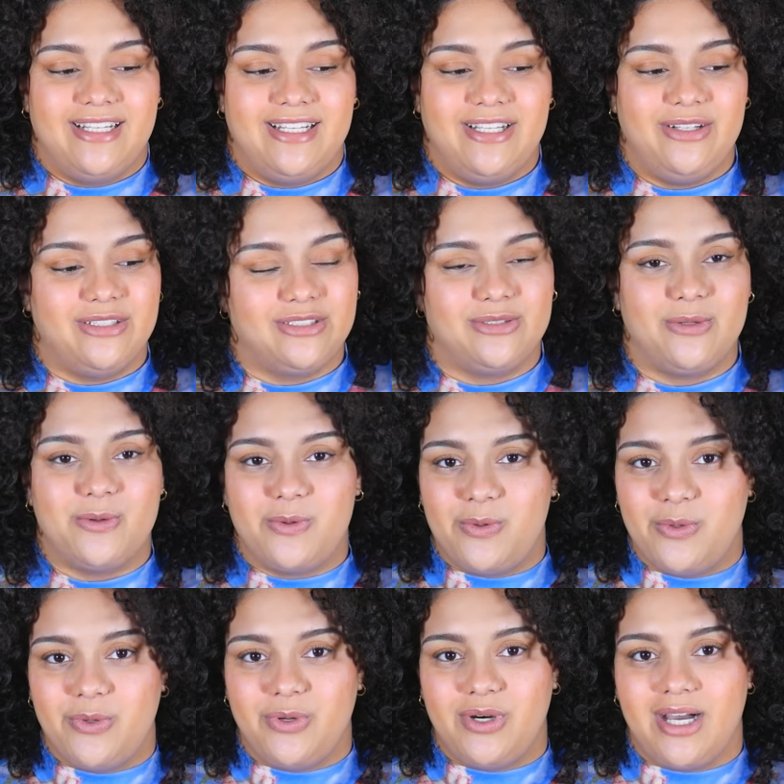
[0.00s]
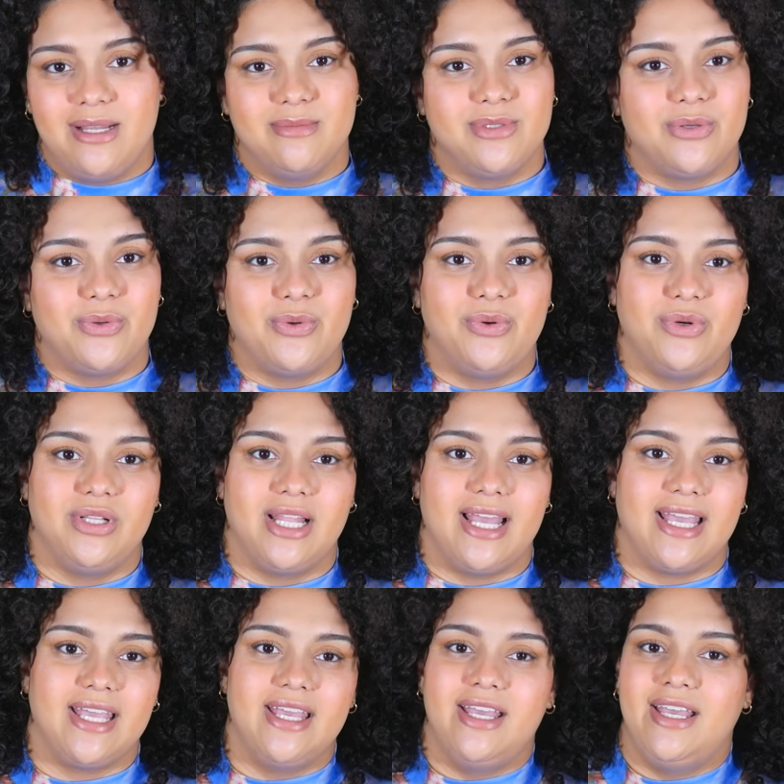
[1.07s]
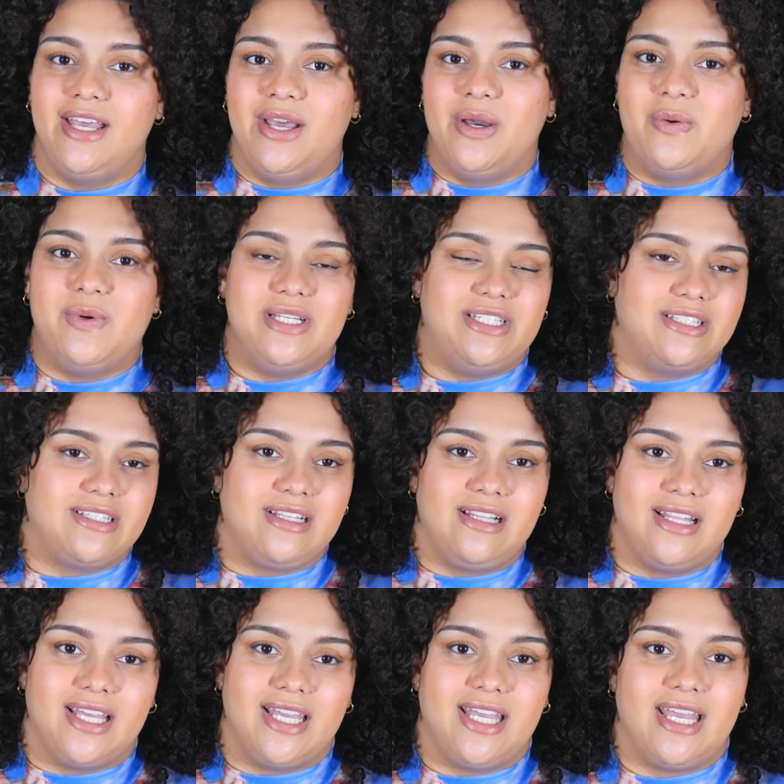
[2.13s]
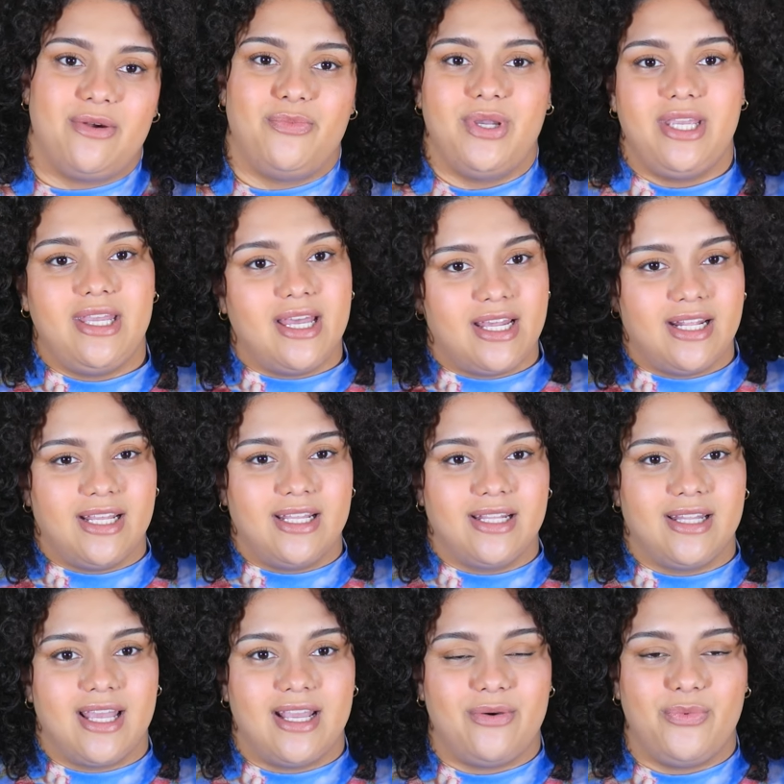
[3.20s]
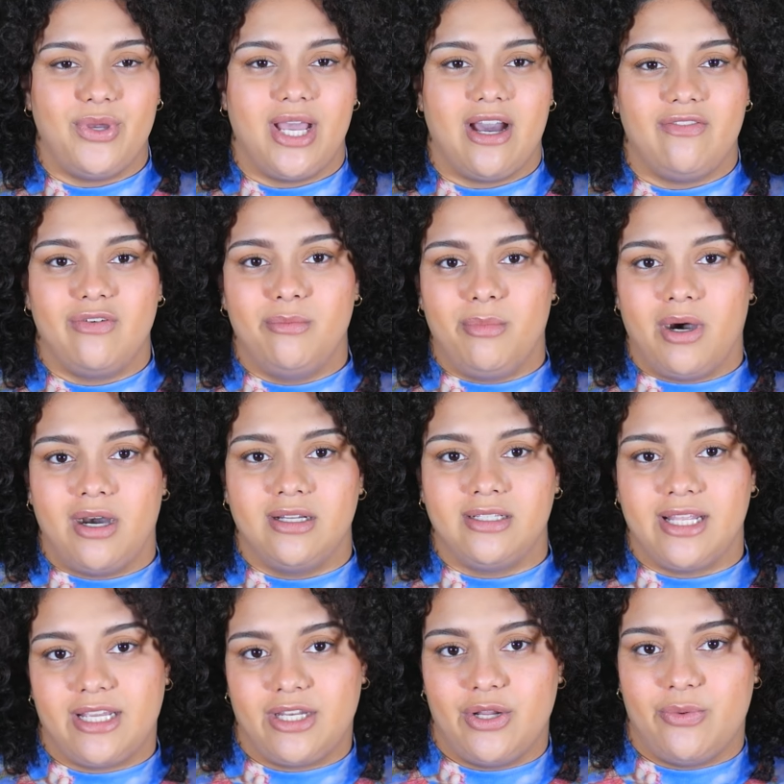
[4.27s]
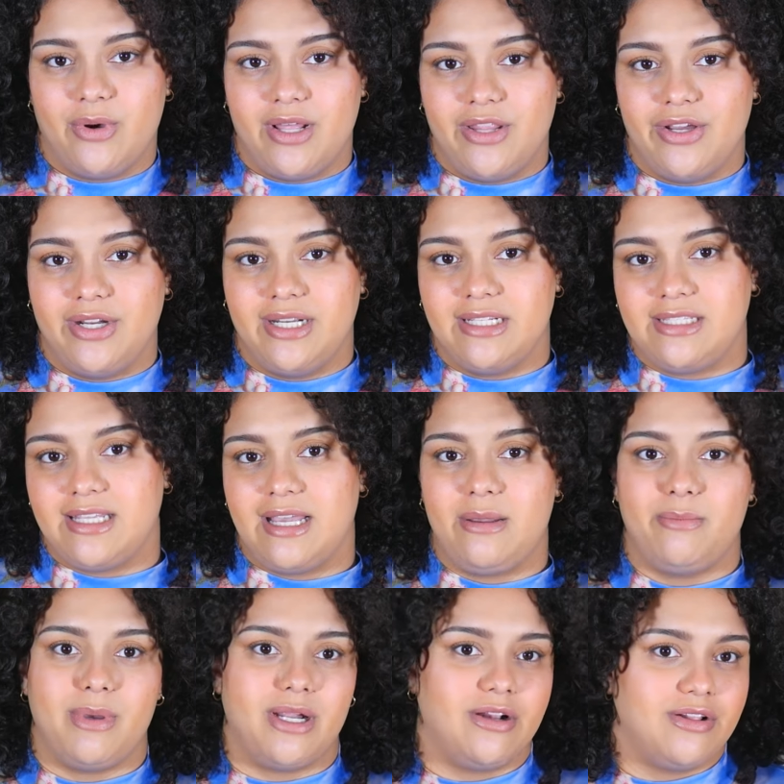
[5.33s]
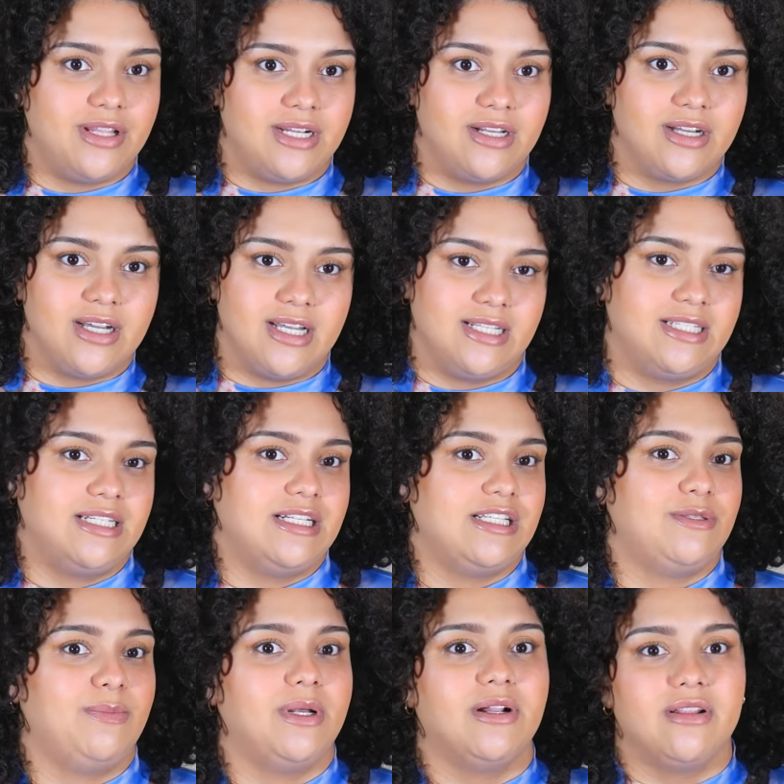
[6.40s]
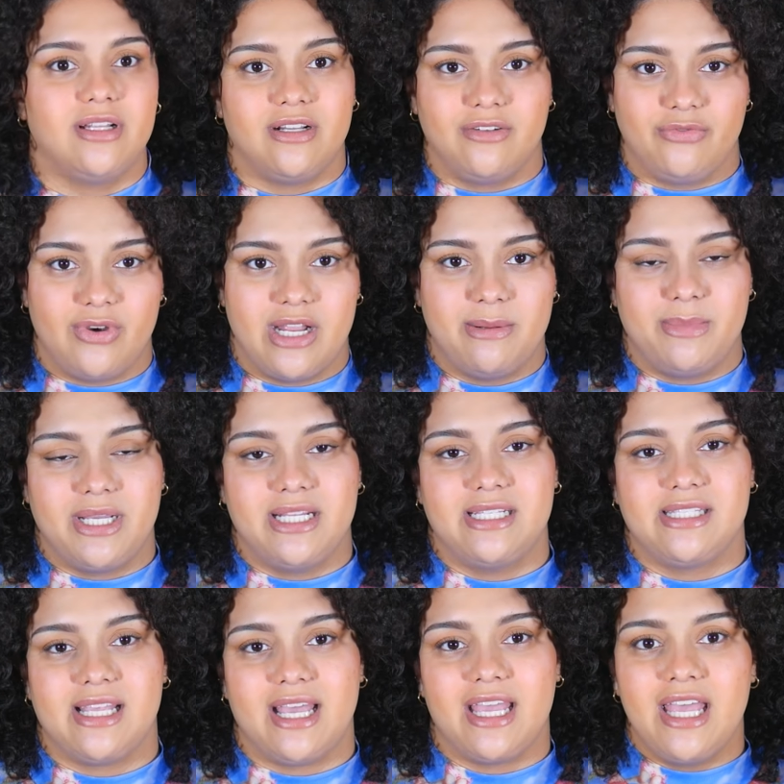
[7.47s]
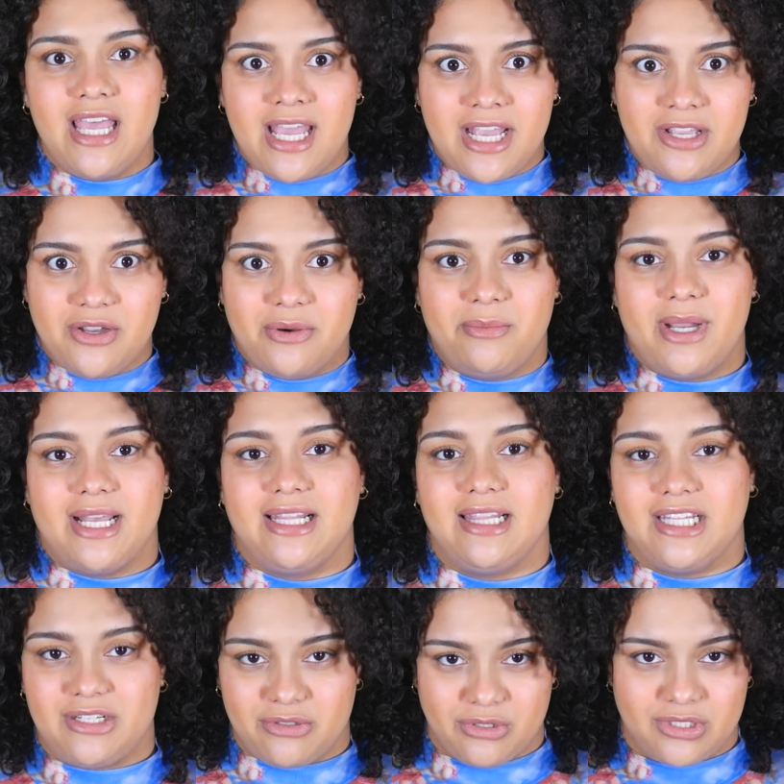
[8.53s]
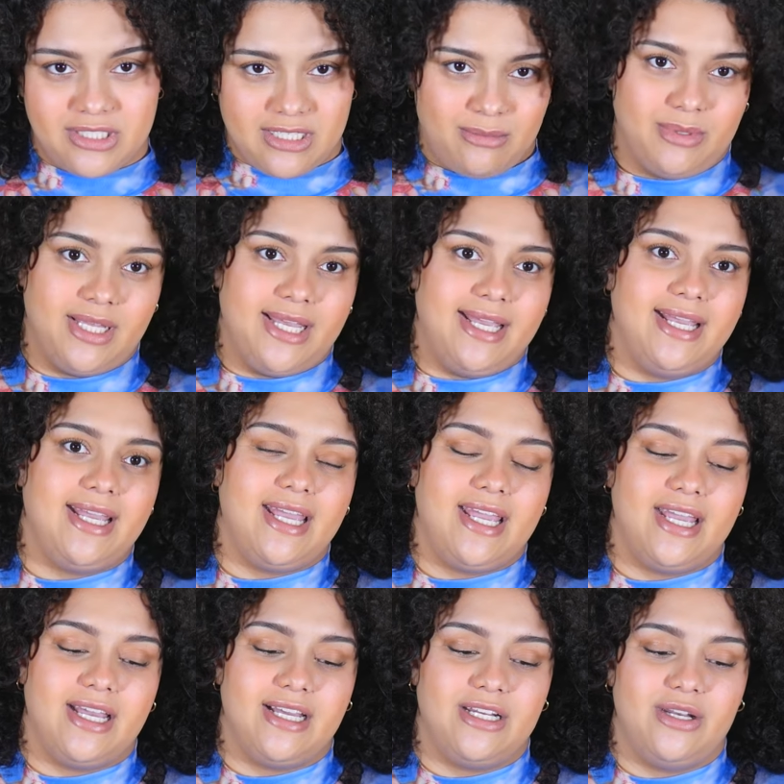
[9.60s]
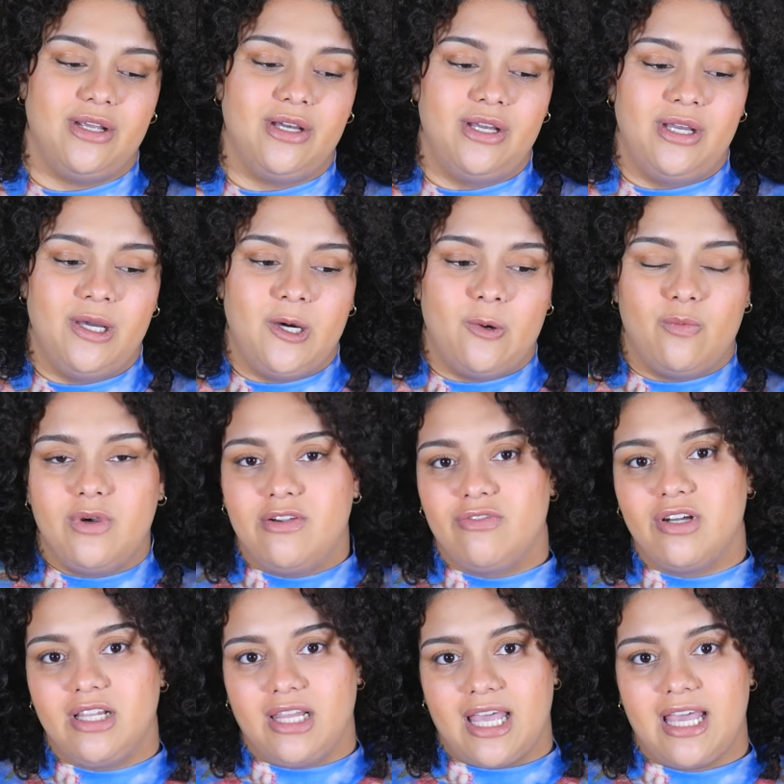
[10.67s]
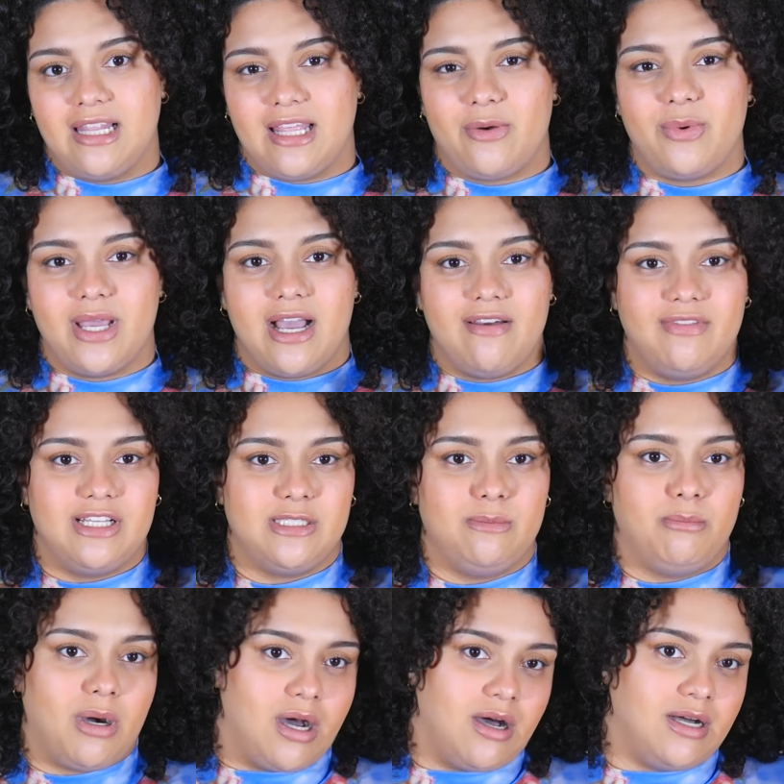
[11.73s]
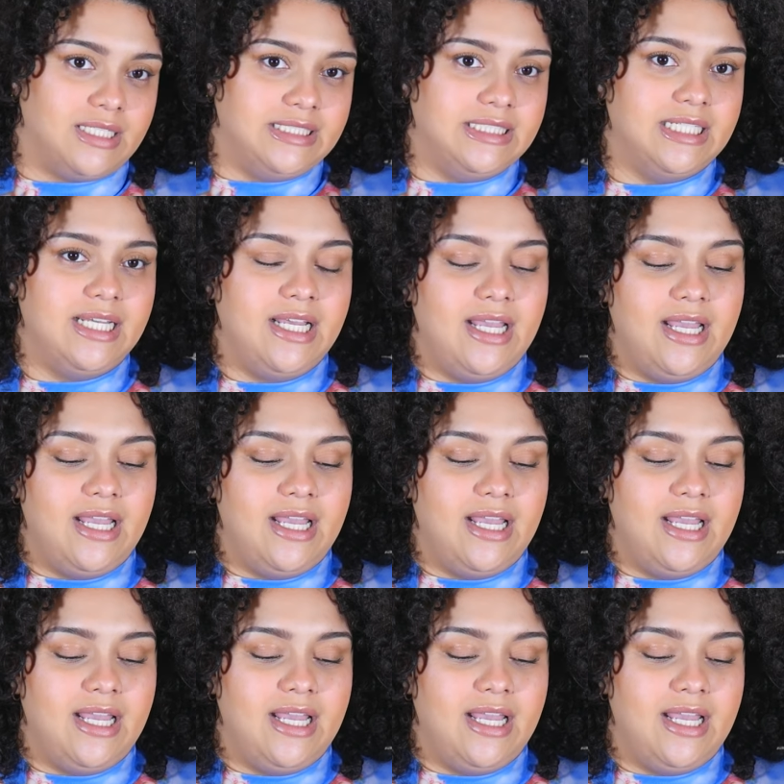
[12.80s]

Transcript: you're so cool, I'm so cool. Like, we just click and we get it. Like we have a bond like no other and it's like better than a cousin, it's better than a friend because like you're my literal sibling and we relate like we have this bond.